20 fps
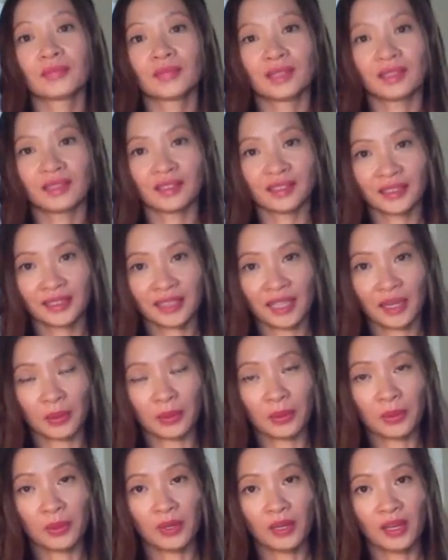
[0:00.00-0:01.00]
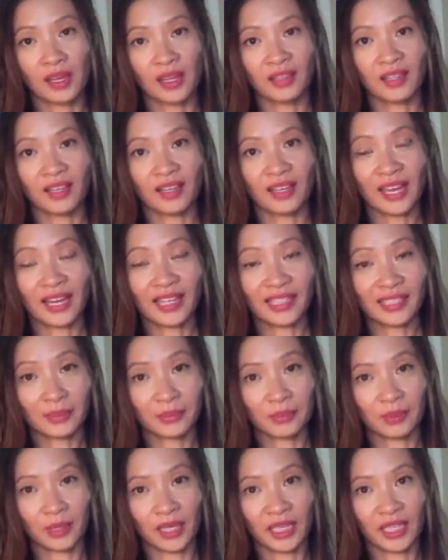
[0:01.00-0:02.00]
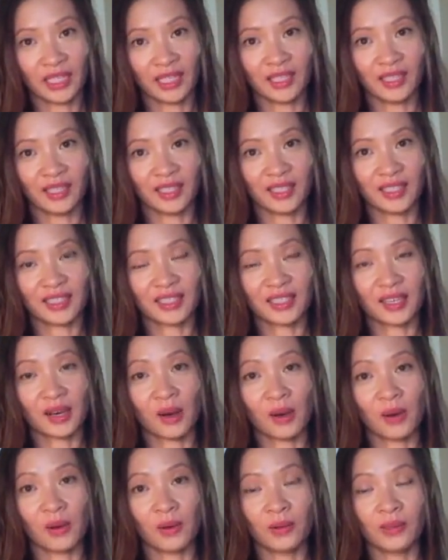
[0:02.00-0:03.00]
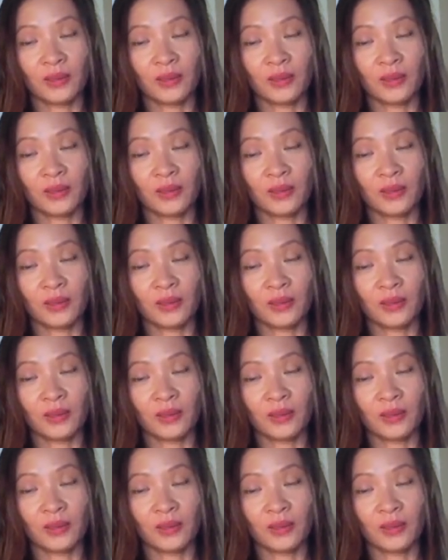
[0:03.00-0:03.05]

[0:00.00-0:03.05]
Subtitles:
So the next one is called